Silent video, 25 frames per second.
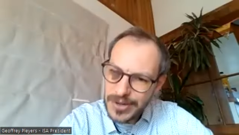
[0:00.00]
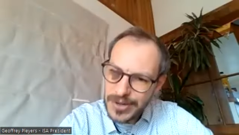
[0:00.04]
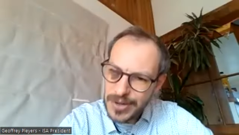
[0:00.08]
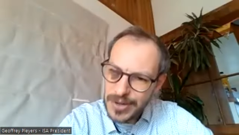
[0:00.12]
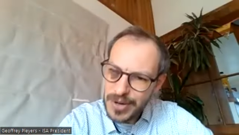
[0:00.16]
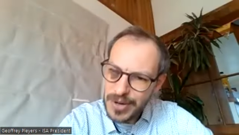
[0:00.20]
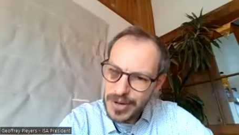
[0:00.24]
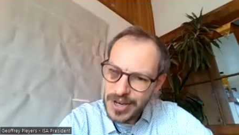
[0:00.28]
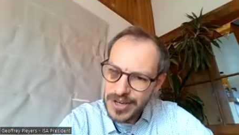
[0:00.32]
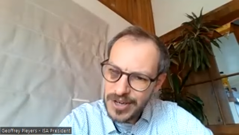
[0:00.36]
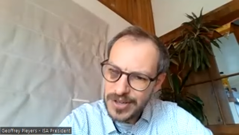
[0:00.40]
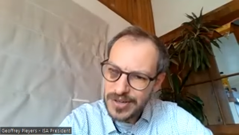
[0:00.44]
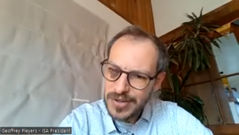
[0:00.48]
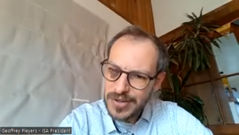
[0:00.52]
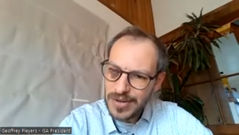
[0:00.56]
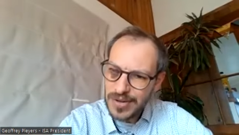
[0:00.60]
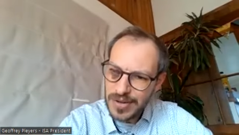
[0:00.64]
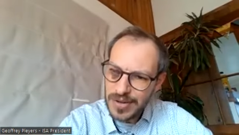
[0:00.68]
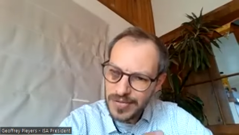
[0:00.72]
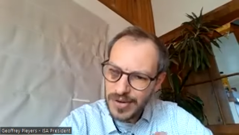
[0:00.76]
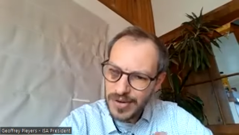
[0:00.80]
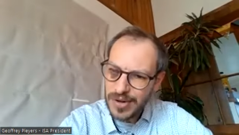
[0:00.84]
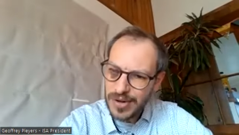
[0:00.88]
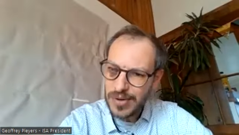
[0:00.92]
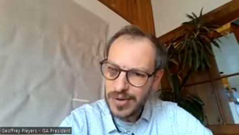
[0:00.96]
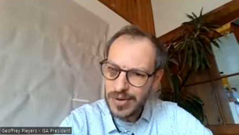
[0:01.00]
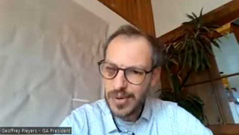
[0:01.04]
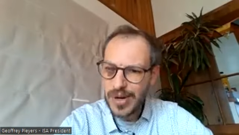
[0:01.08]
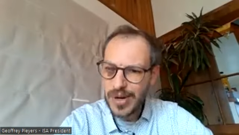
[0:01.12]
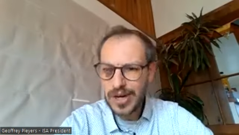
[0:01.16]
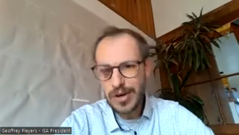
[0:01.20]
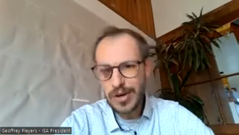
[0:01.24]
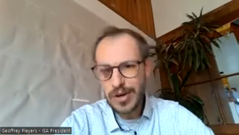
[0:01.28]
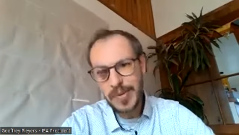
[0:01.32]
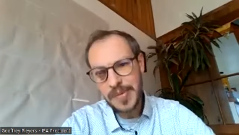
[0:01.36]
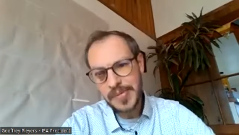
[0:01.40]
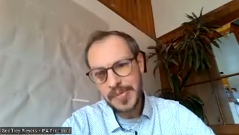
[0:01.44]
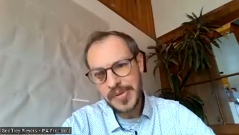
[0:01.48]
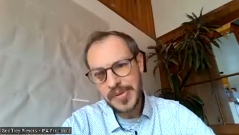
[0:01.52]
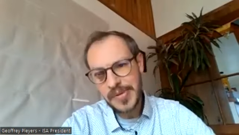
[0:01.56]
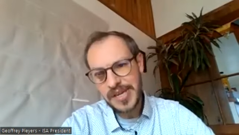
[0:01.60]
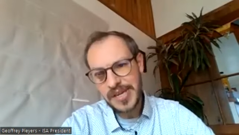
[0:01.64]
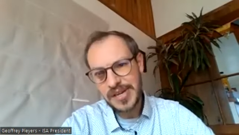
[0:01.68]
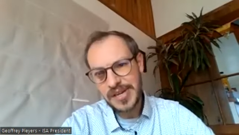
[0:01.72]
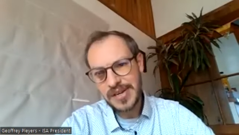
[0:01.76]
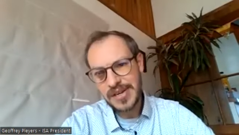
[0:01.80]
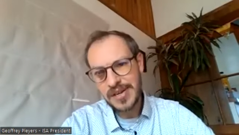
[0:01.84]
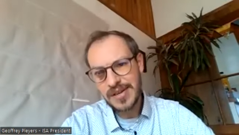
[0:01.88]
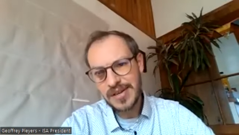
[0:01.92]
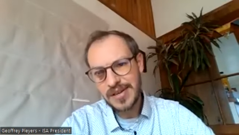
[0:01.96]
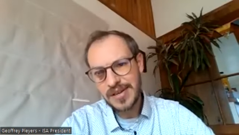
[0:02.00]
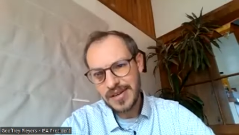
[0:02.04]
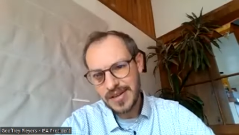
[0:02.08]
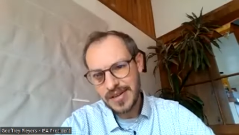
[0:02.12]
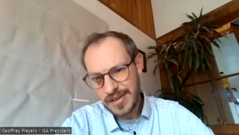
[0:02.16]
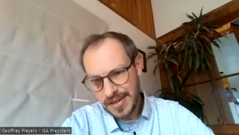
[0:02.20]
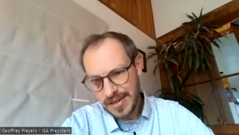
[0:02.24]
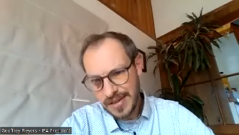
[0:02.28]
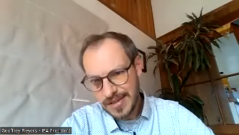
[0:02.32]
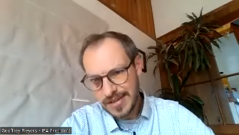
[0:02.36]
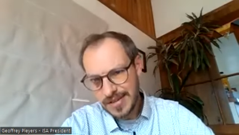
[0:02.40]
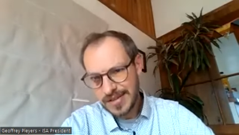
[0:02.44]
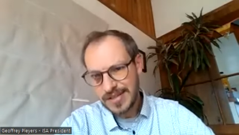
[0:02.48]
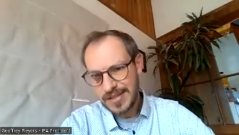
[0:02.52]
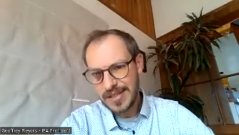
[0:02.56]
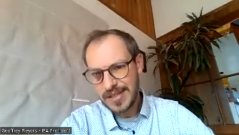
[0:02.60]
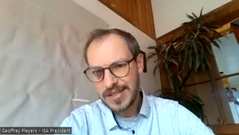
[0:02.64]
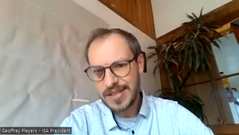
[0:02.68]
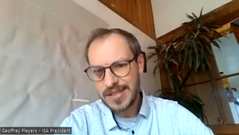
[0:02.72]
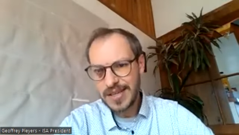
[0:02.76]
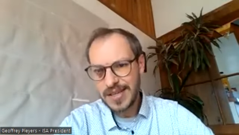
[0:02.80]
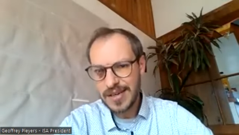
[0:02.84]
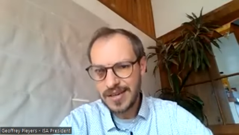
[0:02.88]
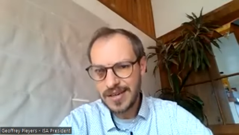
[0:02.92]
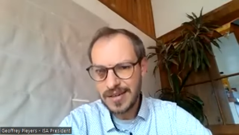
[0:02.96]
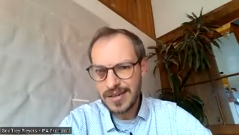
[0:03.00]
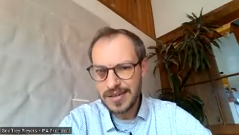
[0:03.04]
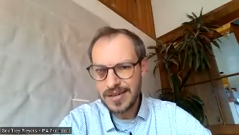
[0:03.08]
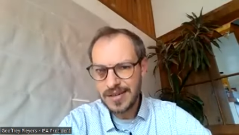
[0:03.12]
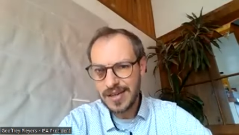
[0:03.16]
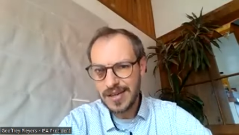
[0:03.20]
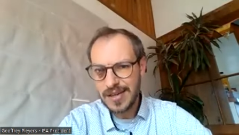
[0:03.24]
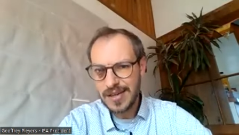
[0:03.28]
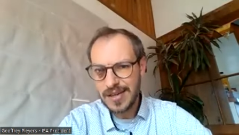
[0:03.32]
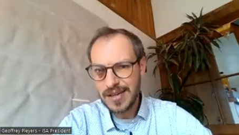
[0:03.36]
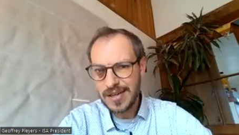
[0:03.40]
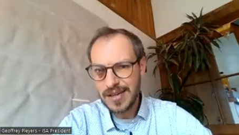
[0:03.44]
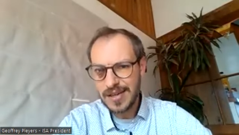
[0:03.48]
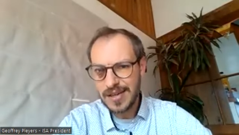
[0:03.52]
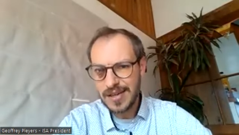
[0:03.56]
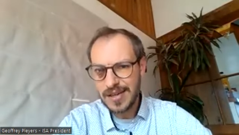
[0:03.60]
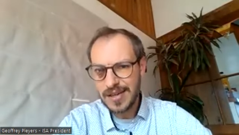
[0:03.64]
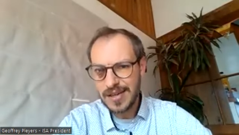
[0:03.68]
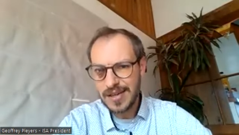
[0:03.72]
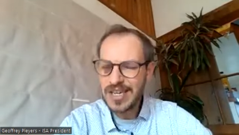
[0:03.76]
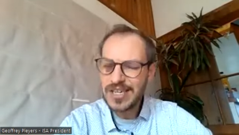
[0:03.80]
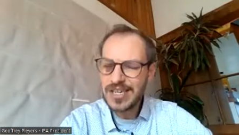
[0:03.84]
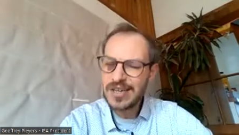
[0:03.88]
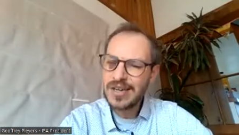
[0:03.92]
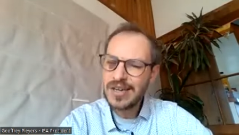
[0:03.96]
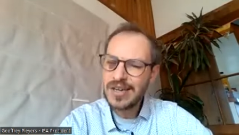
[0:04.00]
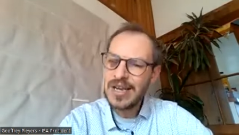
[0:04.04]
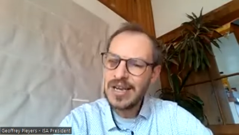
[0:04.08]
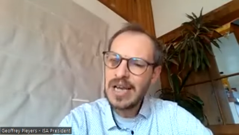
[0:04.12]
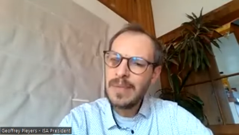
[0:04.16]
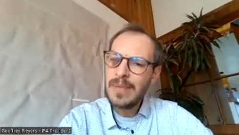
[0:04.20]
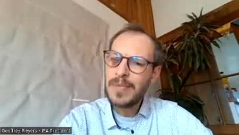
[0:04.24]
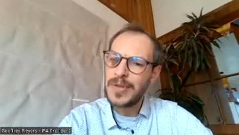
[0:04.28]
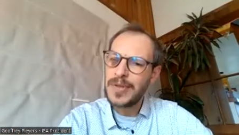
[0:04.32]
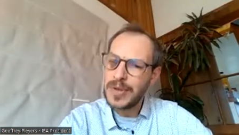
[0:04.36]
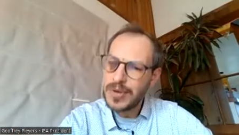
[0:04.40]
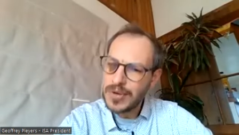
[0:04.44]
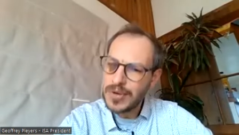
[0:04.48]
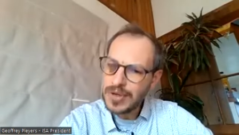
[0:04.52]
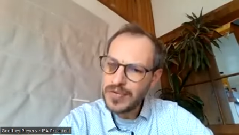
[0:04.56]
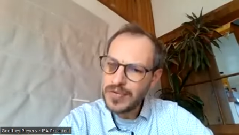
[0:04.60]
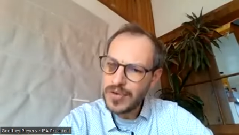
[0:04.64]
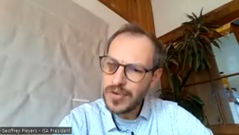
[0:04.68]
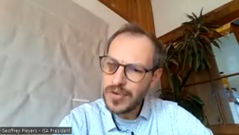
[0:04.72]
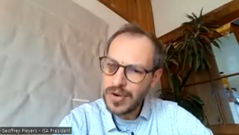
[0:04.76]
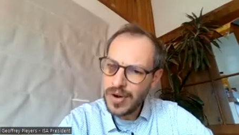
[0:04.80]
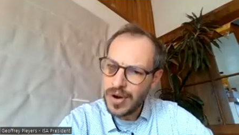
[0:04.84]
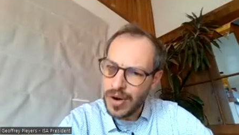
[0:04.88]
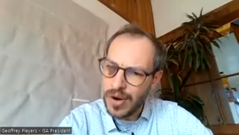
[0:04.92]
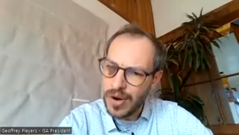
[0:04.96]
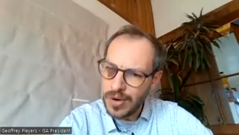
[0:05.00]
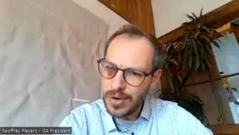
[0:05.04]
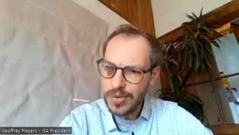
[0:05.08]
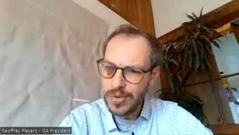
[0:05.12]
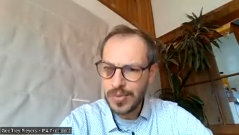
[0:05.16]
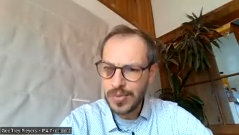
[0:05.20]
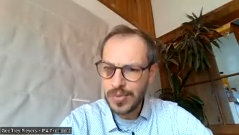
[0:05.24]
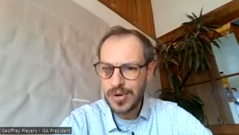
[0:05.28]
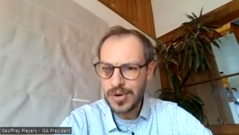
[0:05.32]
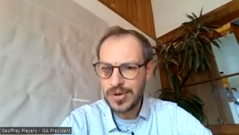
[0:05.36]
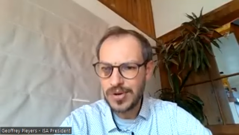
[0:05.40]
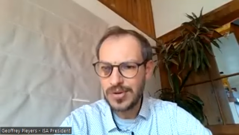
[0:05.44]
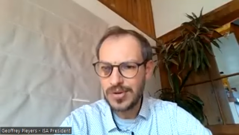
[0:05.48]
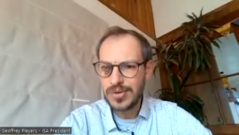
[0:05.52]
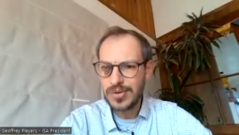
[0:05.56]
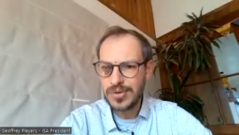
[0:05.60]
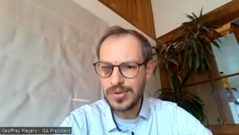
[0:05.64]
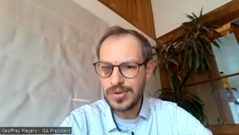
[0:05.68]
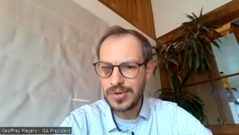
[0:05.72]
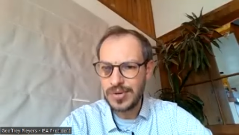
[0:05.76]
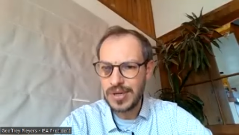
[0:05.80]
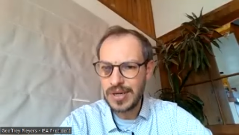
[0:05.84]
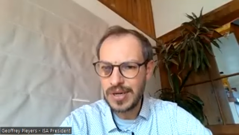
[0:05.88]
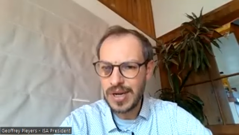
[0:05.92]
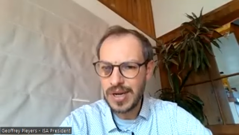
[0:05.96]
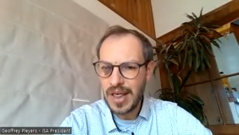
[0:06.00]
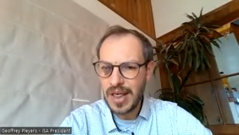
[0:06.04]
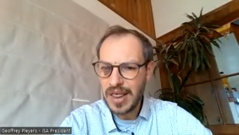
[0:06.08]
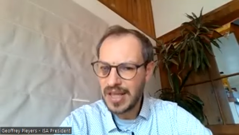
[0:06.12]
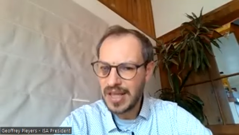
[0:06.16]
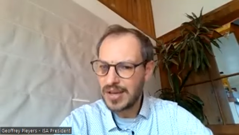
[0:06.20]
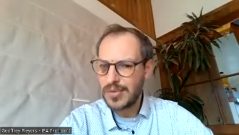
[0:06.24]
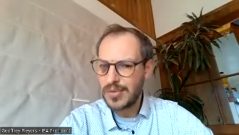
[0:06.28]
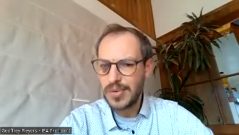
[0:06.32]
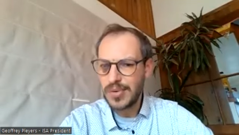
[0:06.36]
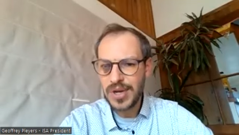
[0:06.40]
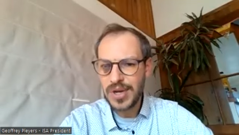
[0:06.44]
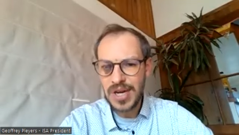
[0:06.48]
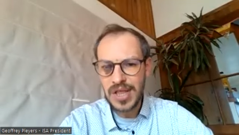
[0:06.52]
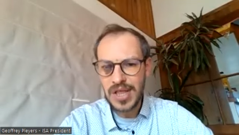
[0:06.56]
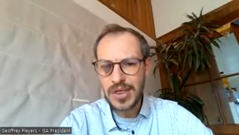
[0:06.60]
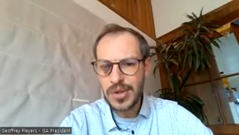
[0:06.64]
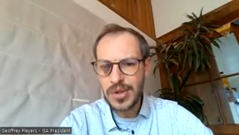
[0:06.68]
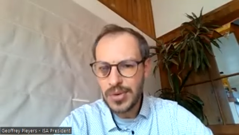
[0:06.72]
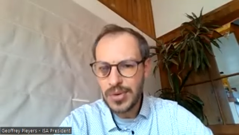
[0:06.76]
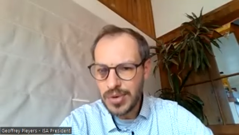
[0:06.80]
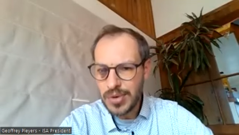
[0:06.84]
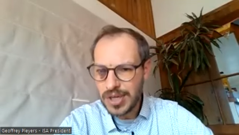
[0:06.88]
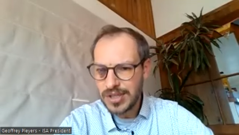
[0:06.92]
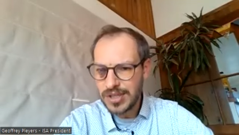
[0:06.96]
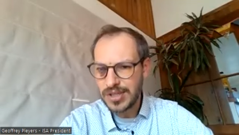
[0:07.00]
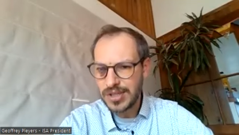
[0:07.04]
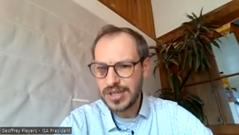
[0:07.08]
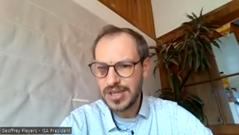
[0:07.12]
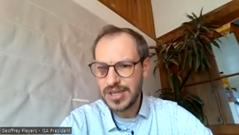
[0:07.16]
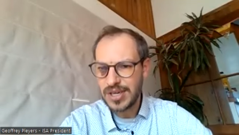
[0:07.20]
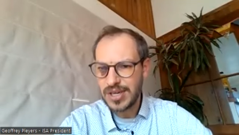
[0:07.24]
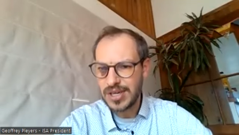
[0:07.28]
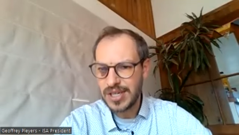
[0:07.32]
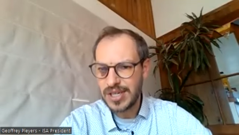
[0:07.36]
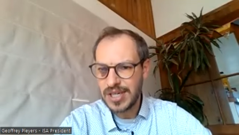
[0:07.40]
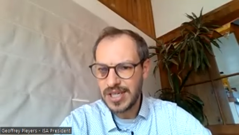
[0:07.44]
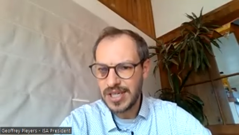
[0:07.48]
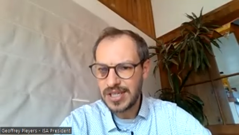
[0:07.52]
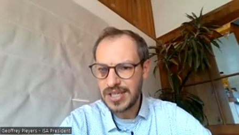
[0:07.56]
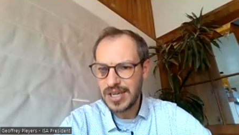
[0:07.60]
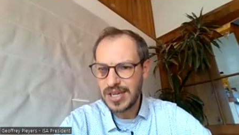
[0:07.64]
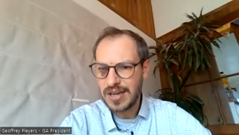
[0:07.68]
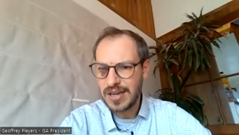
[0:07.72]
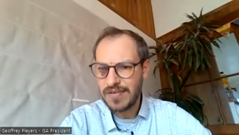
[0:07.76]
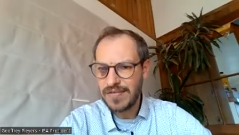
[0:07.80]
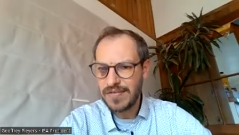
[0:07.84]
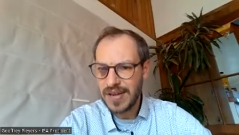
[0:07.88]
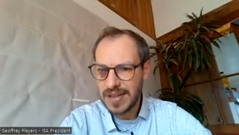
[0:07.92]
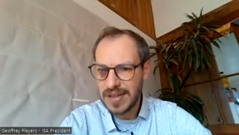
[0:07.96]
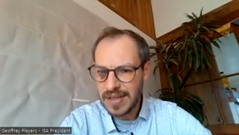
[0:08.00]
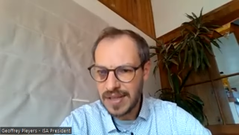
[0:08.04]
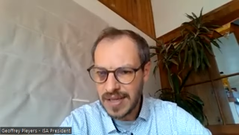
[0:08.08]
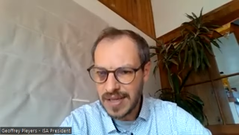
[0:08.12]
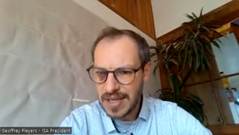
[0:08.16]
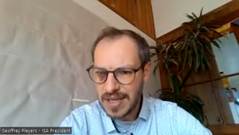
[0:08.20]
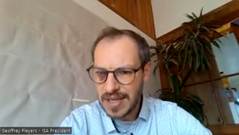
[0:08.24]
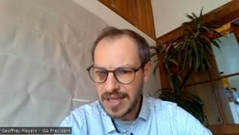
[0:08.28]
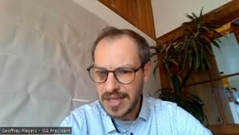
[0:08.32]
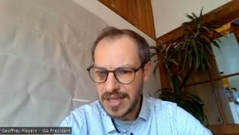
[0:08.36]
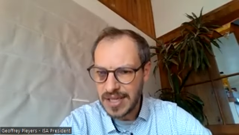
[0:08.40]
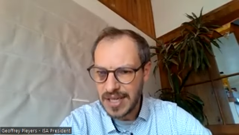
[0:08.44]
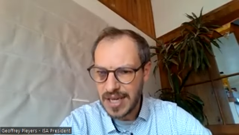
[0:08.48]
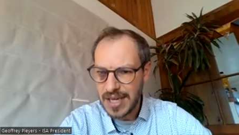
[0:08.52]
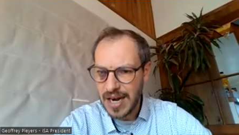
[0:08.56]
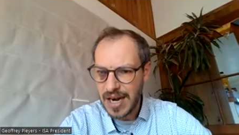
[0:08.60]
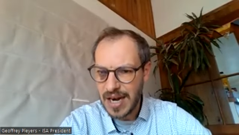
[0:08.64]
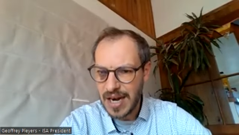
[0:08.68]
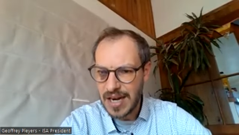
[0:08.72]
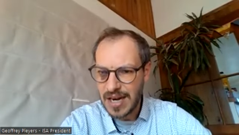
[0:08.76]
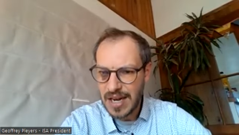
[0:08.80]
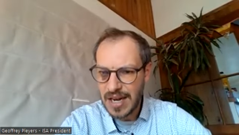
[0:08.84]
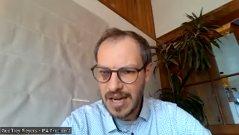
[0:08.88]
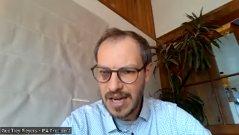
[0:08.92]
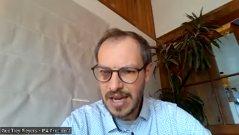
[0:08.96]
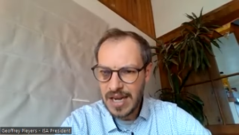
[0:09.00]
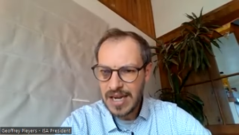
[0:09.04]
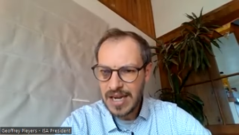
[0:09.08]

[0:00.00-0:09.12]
you so much, not only for welcoming me this second and longer discussion, but also for all the work you do. I think really Doing Sociology is a fantastic channel.